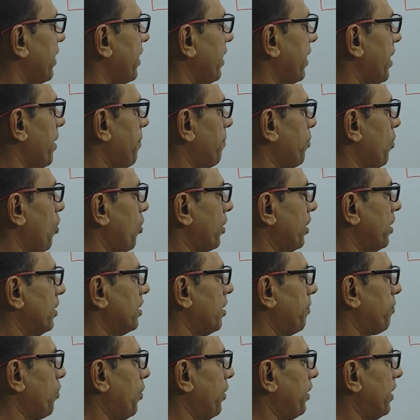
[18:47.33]
I have plotted
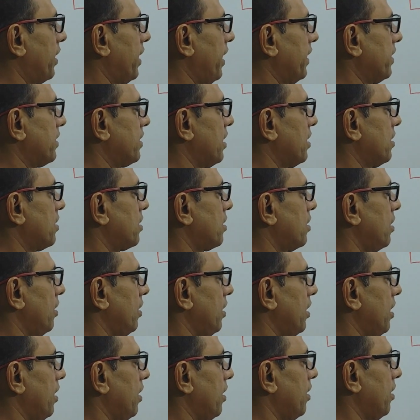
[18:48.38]
the point like this,
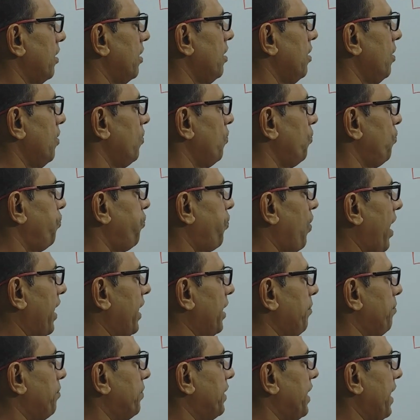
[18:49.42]

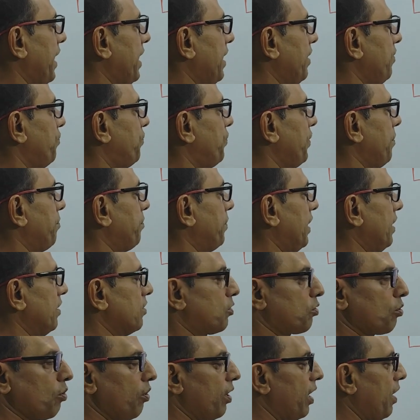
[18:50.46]
5, 10, 15.
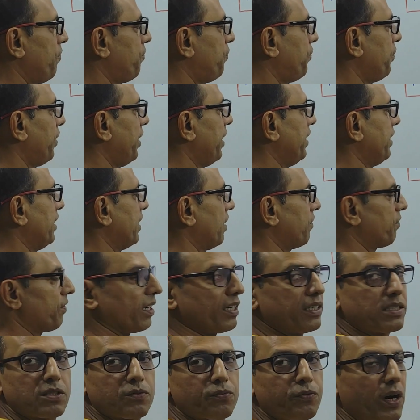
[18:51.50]
So every
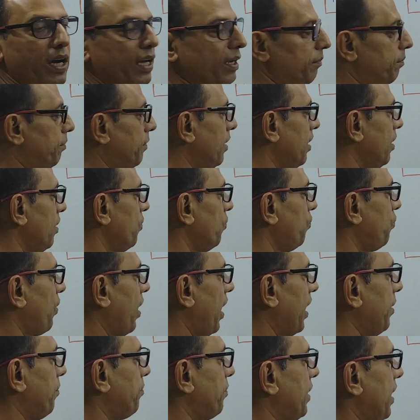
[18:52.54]
interval is 5,
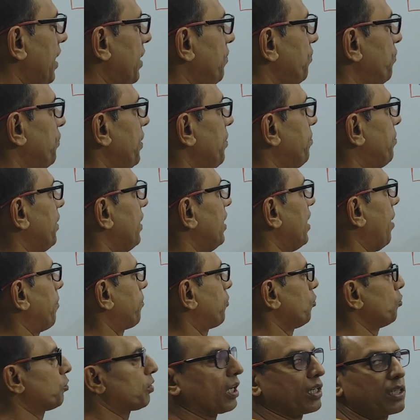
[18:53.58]
10, 15
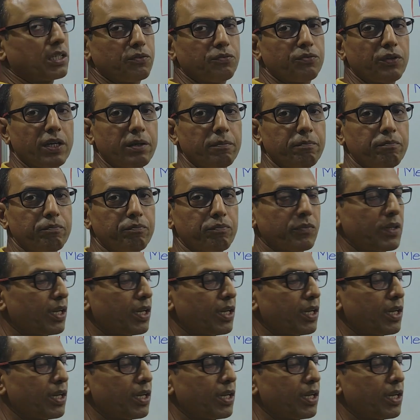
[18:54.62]
up to 35.